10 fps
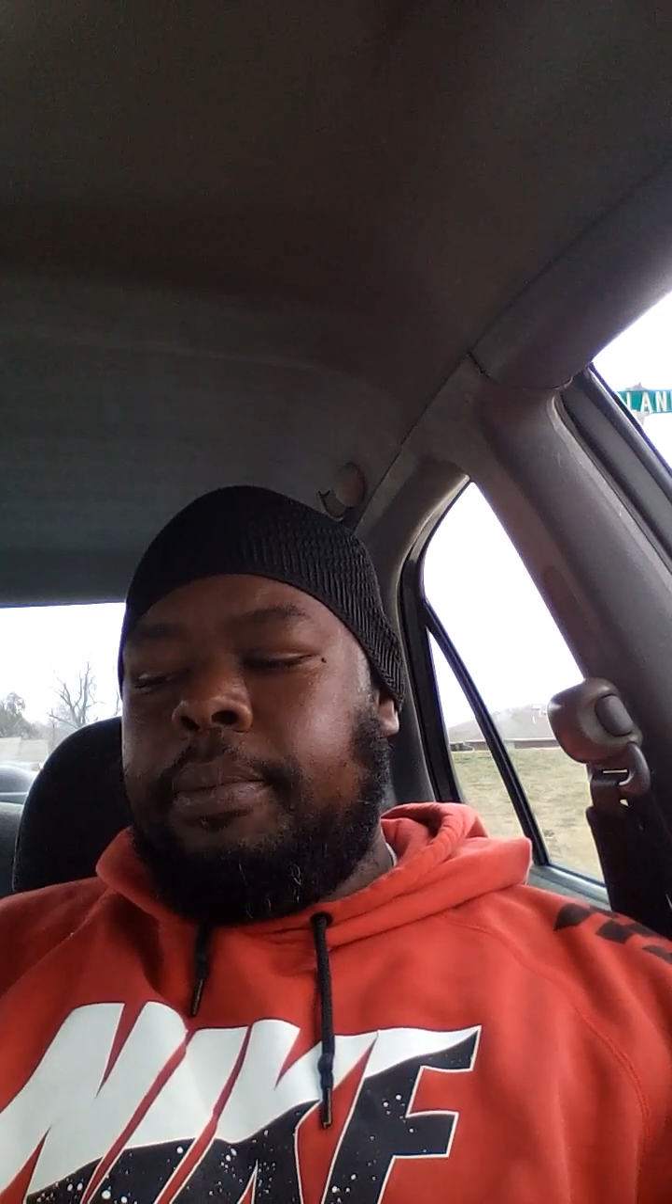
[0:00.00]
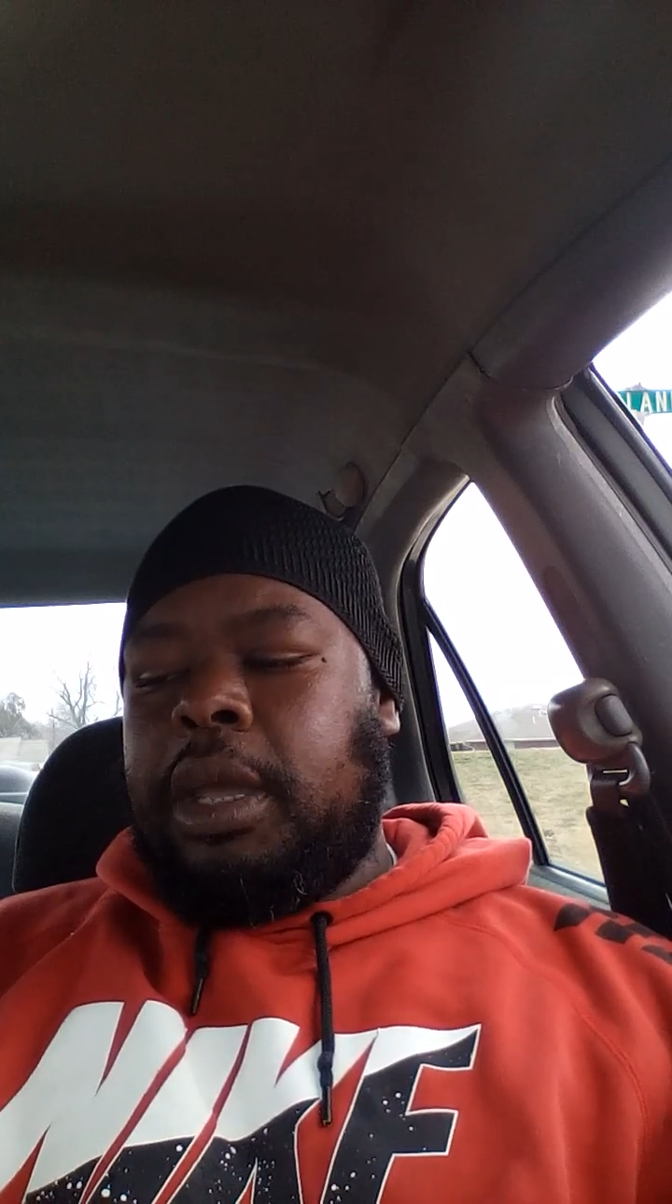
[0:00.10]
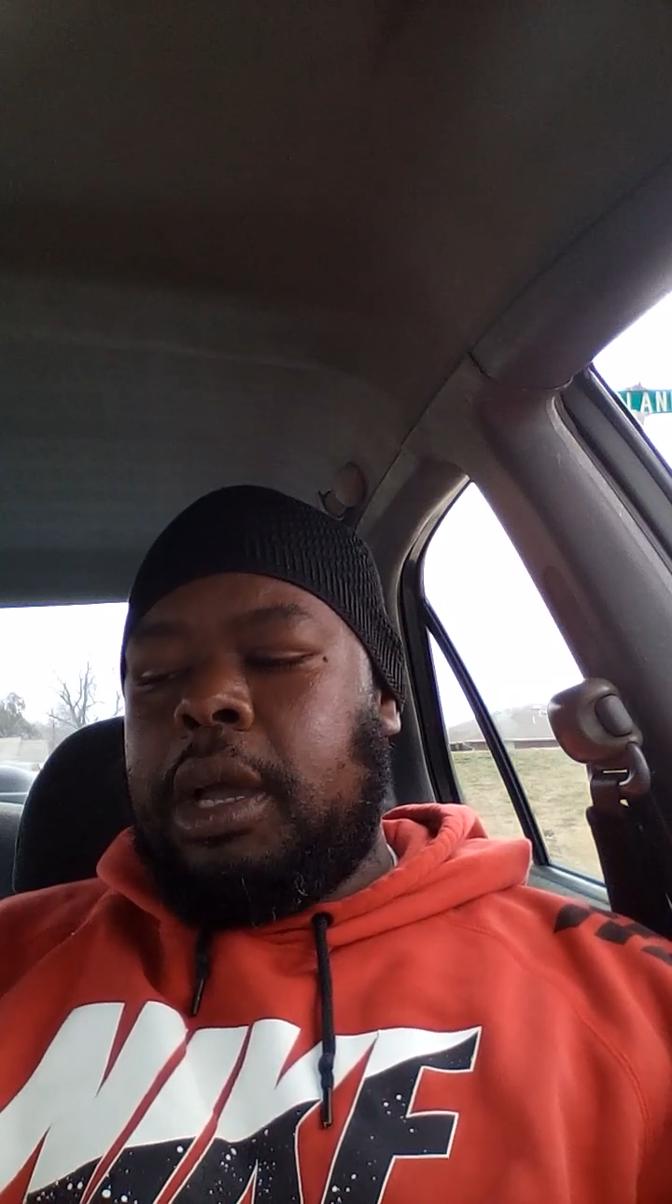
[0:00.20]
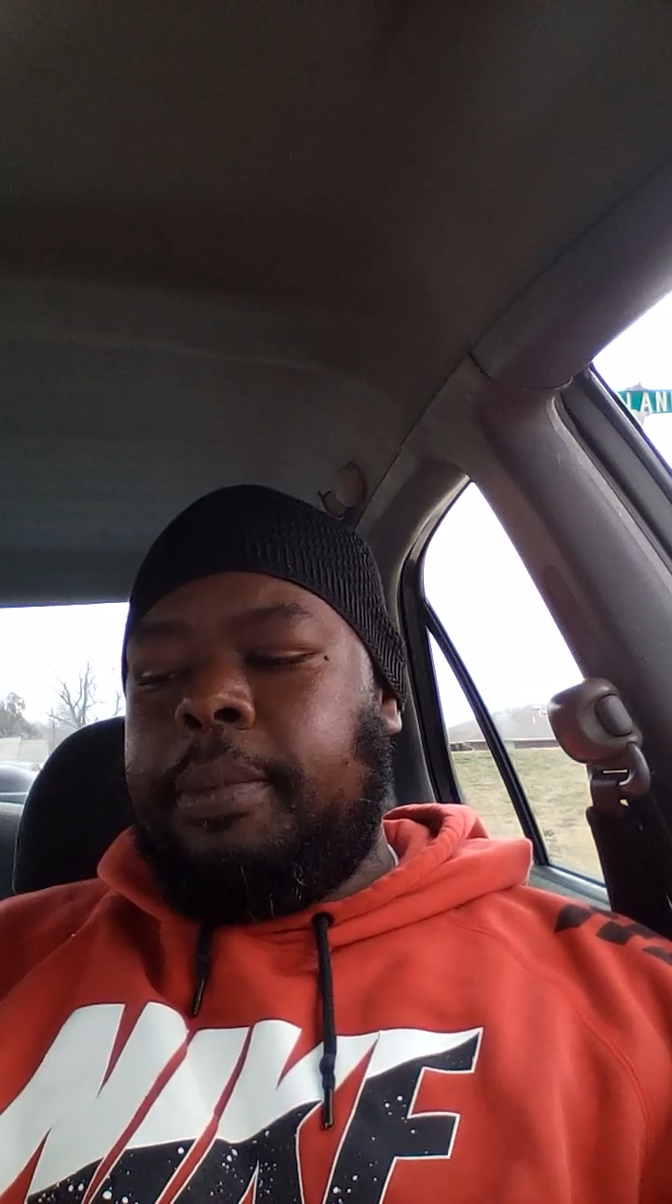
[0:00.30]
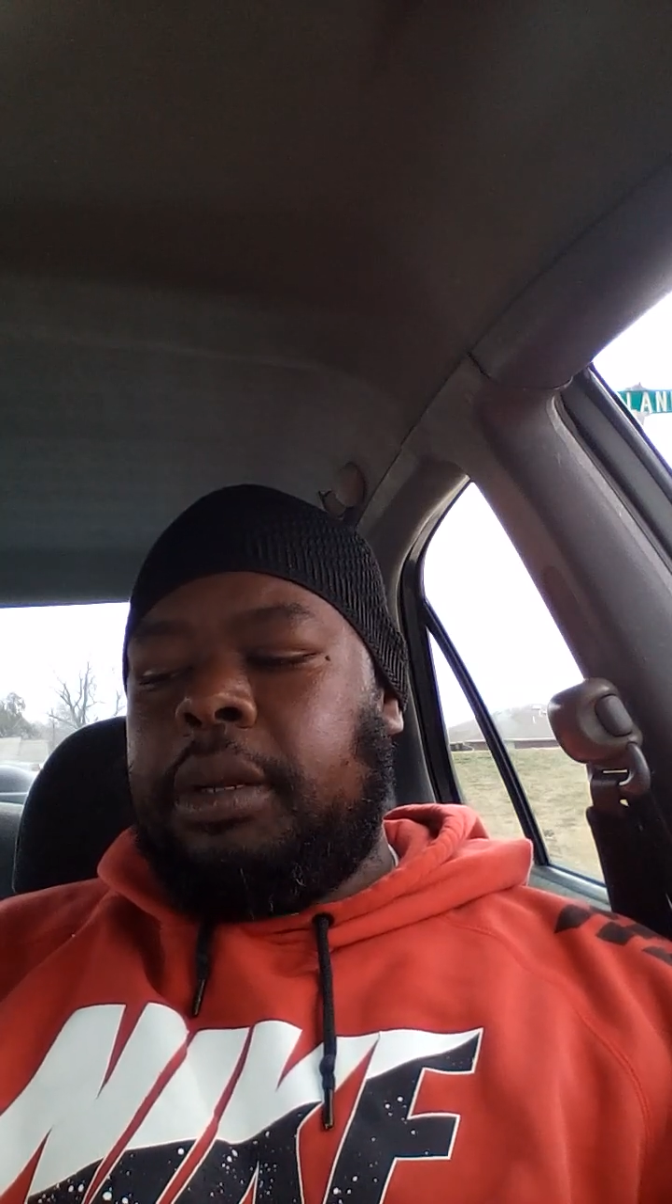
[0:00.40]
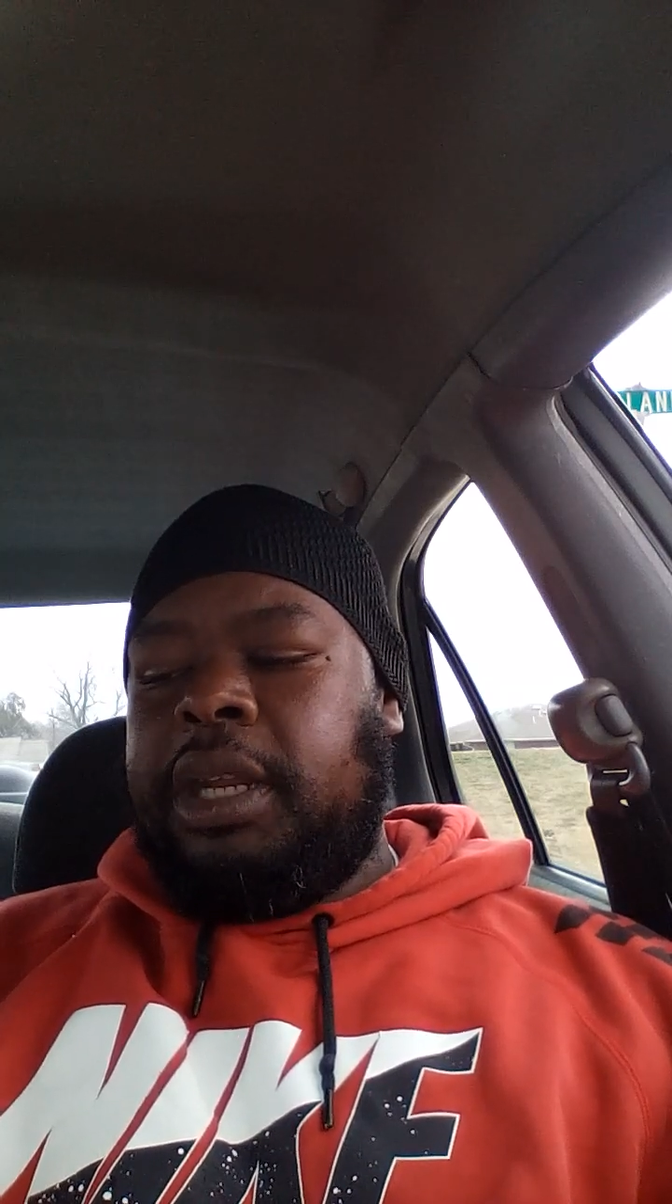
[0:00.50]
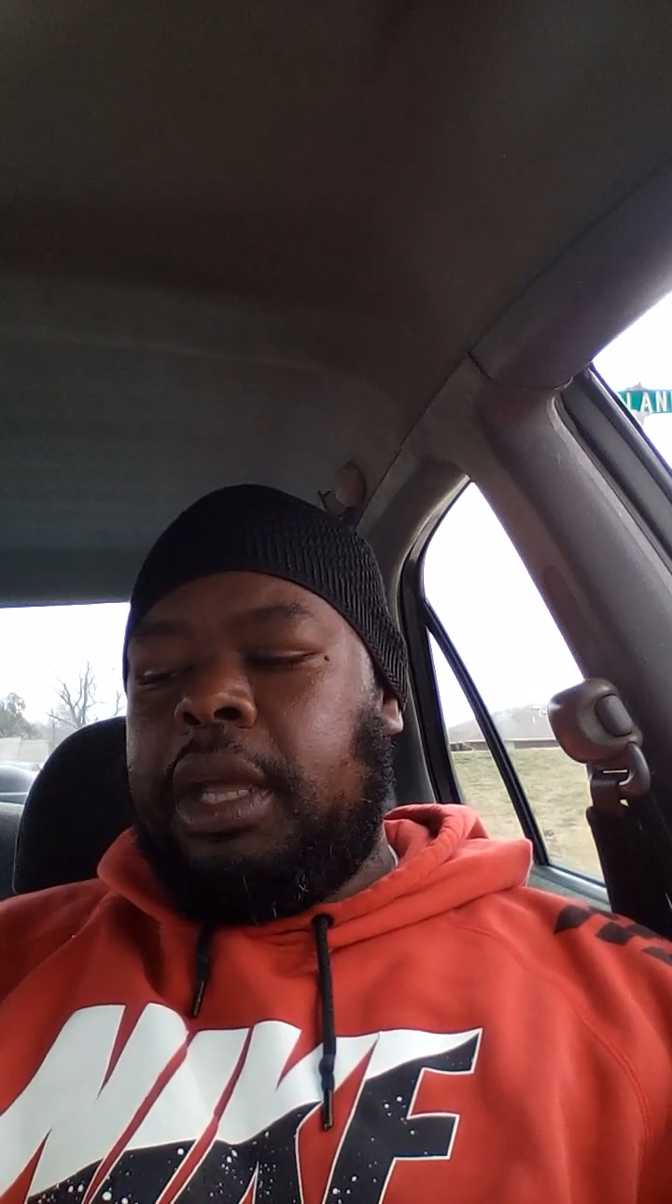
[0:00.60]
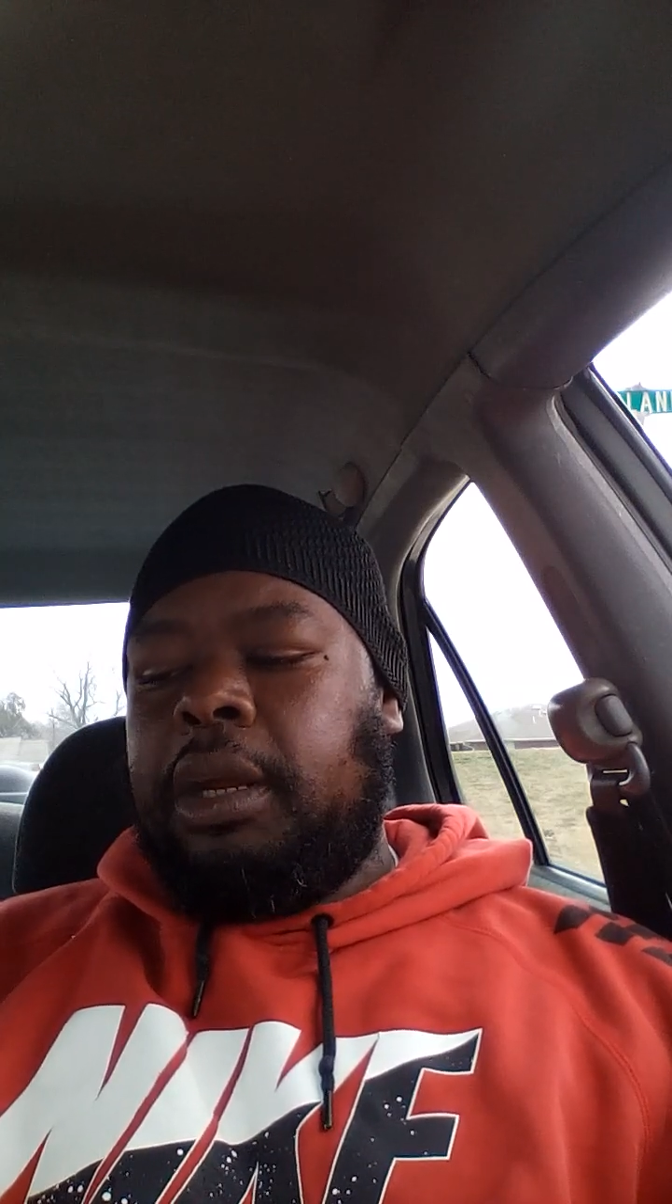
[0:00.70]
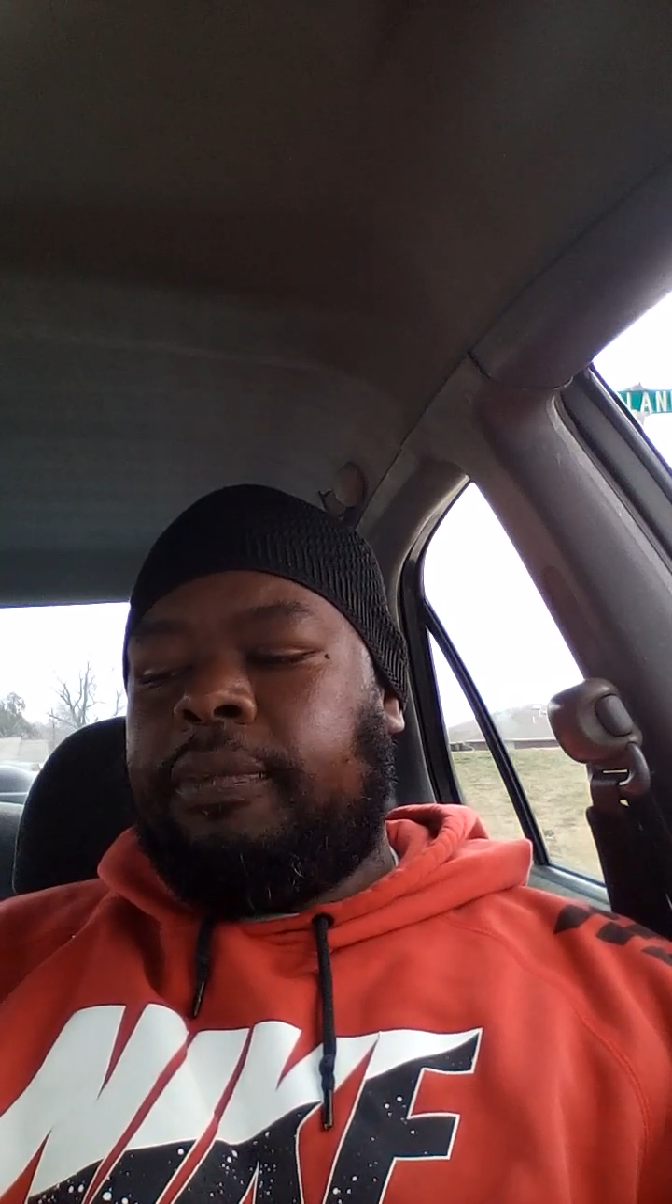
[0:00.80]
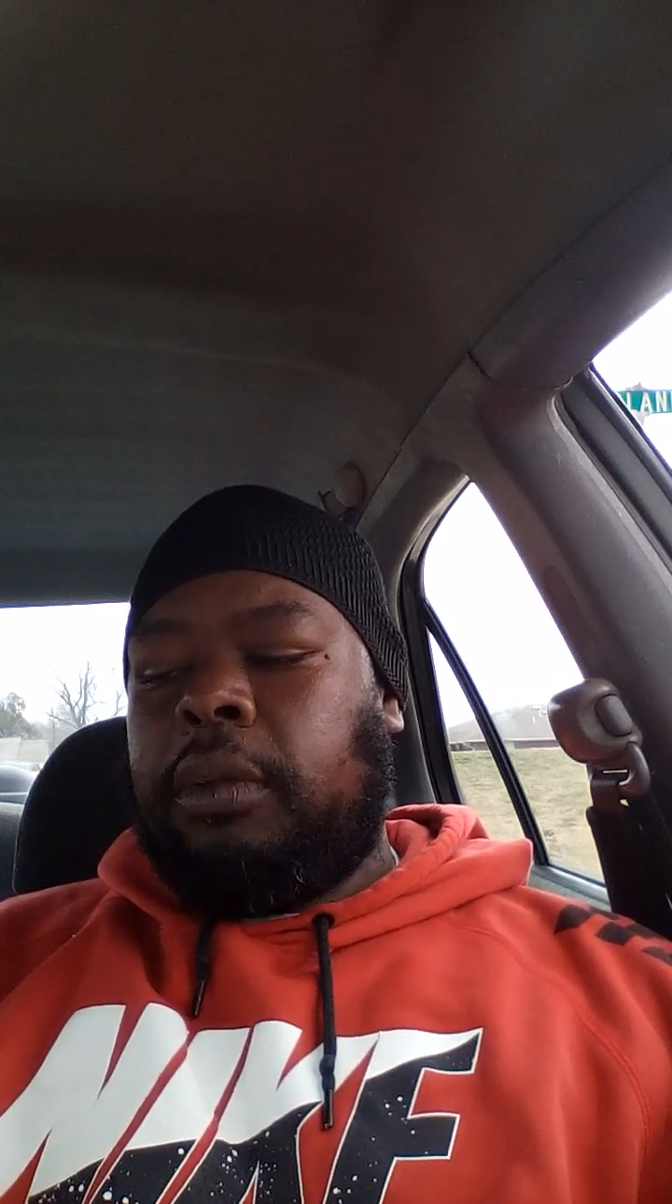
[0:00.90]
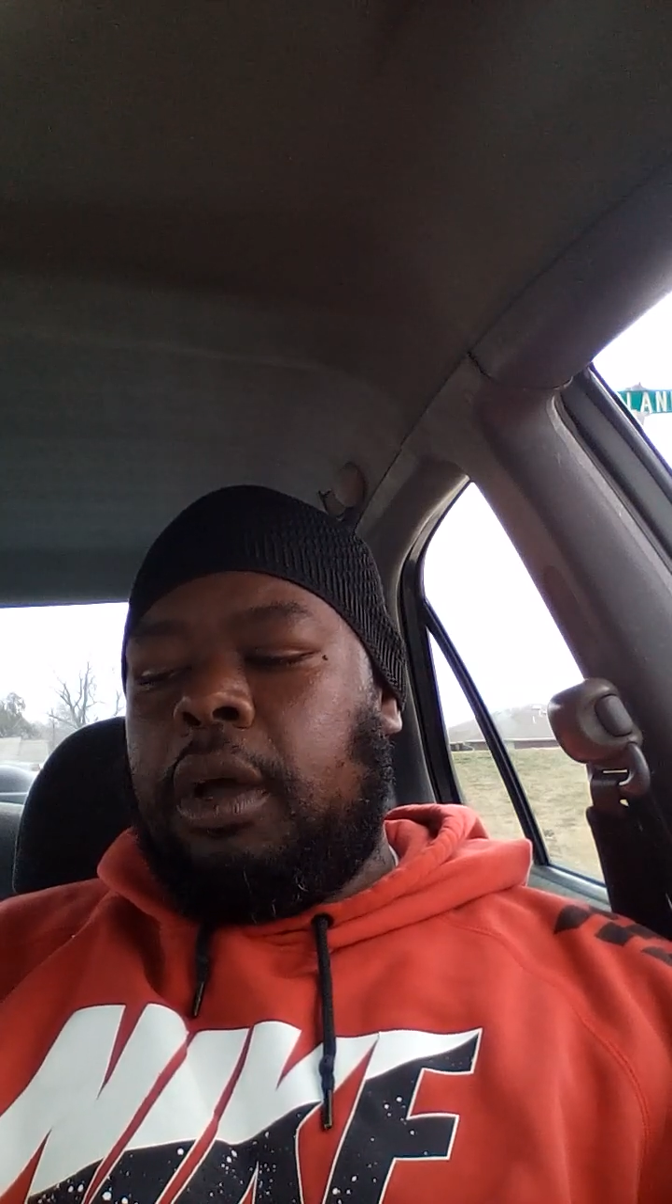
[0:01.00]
become a den